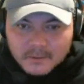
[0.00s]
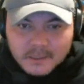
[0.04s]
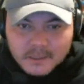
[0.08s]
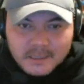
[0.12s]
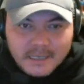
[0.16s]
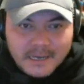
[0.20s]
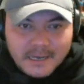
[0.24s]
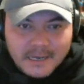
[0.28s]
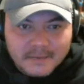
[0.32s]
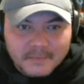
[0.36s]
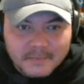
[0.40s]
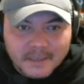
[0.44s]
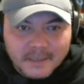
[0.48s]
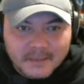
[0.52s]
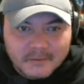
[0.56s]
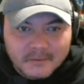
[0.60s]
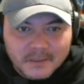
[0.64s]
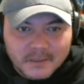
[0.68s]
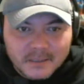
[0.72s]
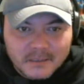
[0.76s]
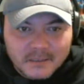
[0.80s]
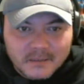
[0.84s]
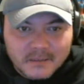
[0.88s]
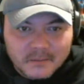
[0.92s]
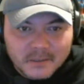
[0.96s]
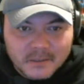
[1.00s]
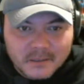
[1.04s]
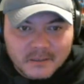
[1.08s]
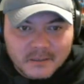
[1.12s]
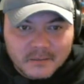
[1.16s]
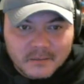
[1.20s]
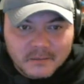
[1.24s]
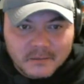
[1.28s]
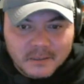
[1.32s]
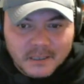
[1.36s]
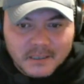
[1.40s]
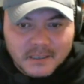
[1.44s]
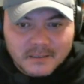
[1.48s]
What's that, man?
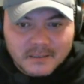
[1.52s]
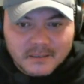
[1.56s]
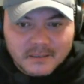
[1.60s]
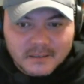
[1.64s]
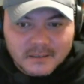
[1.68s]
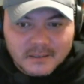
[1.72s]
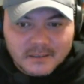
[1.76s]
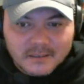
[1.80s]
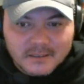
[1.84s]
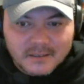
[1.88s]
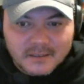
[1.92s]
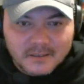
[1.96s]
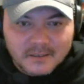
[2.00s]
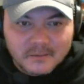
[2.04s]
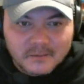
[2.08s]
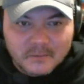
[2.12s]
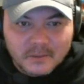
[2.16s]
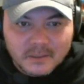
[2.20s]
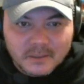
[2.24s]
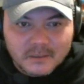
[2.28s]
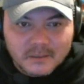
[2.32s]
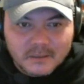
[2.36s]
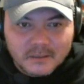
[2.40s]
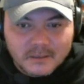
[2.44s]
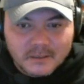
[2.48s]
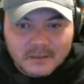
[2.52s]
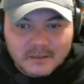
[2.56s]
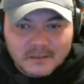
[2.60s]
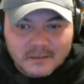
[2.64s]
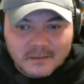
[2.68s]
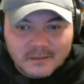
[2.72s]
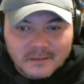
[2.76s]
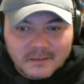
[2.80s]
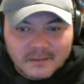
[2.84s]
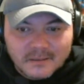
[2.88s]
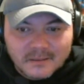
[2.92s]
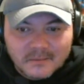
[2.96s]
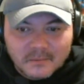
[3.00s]
What's 2016
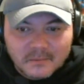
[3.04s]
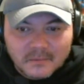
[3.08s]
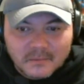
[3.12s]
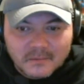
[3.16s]
wish list?